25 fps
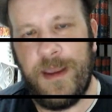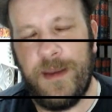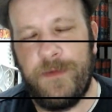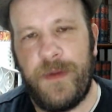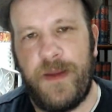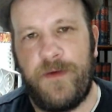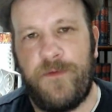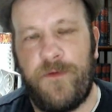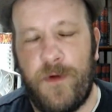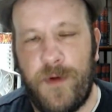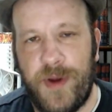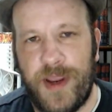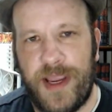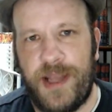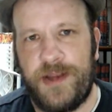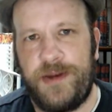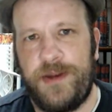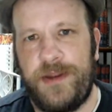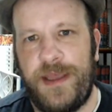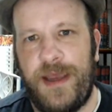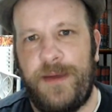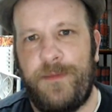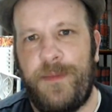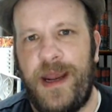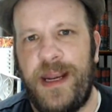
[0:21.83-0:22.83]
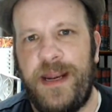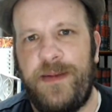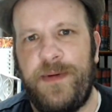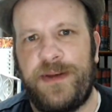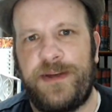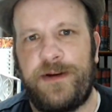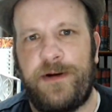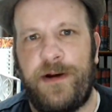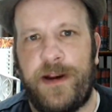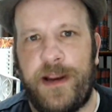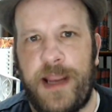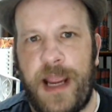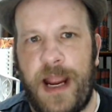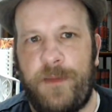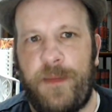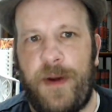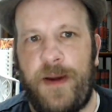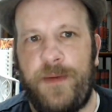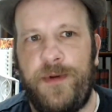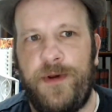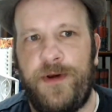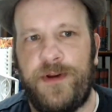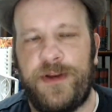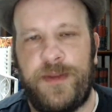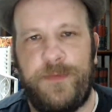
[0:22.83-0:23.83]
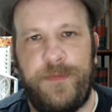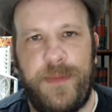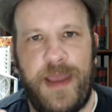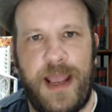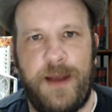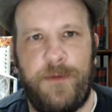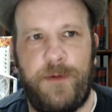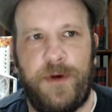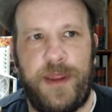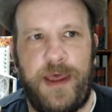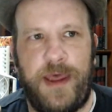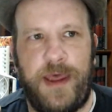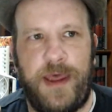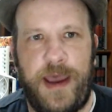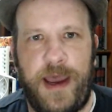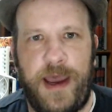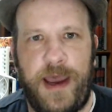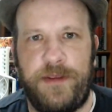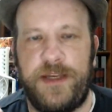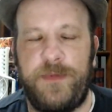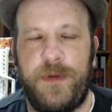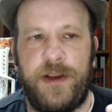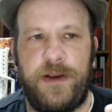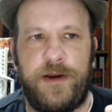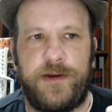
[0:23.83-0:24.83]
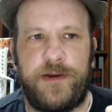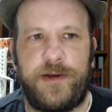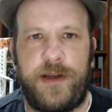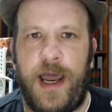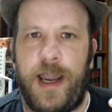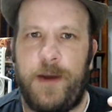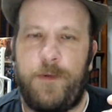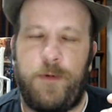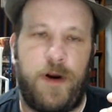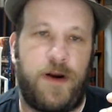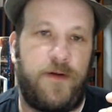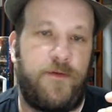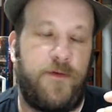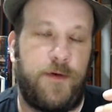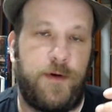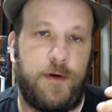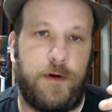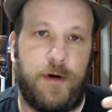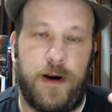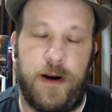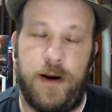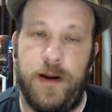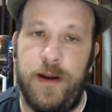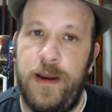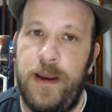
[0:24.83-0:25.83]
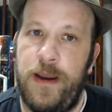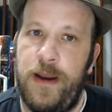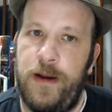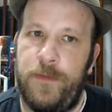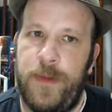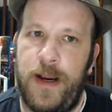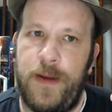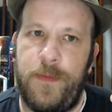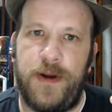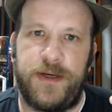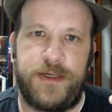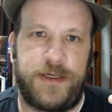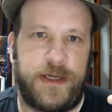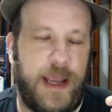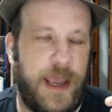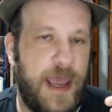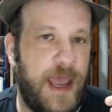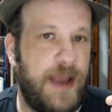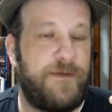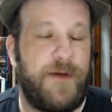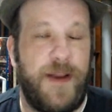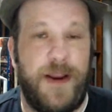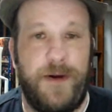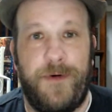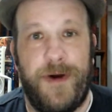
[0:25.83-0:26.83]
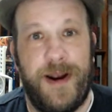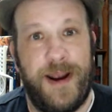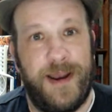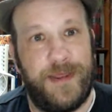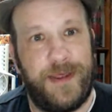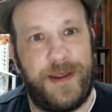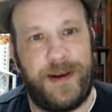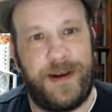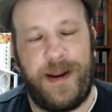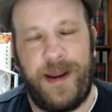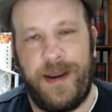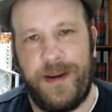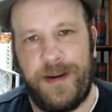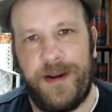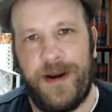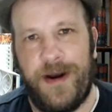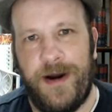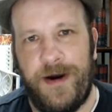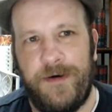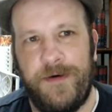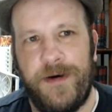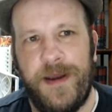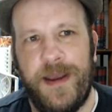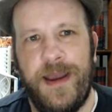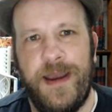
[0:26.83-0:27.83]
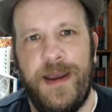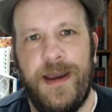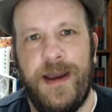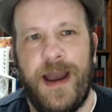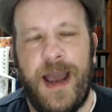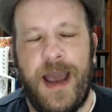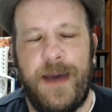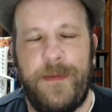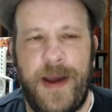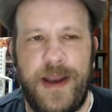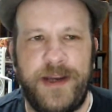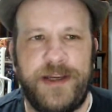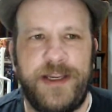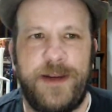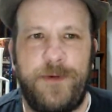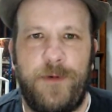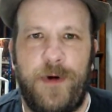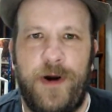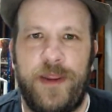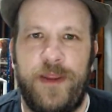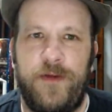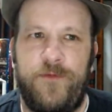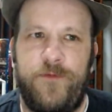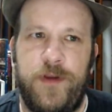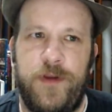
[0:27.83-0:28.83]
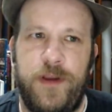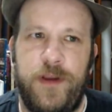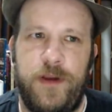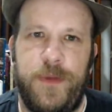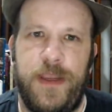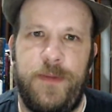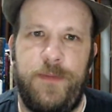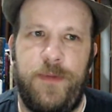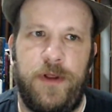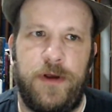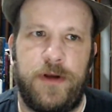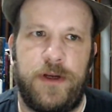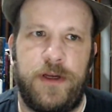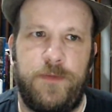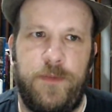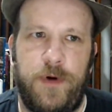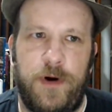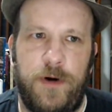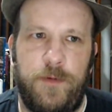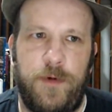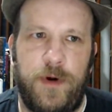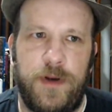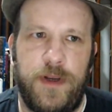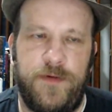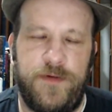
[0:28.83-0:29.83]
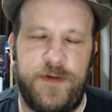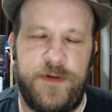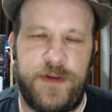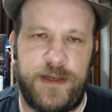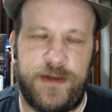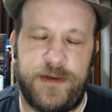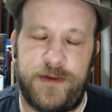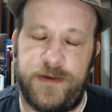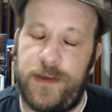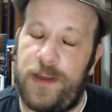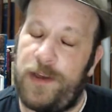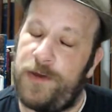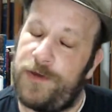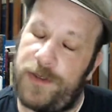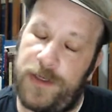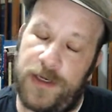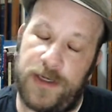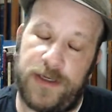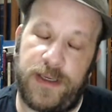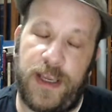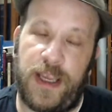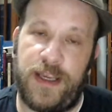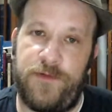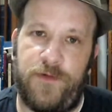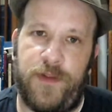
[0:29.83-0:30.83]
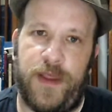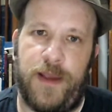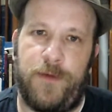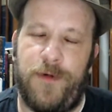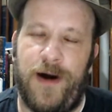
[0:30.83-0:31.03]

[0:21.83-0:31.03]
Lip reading: Before we get to that, my name is Eric Hammer. I'm known as the man with a hat. That's because I wear a fedora pretty much everywhere that I go. I'm actually one of the few people who could pull one successfully.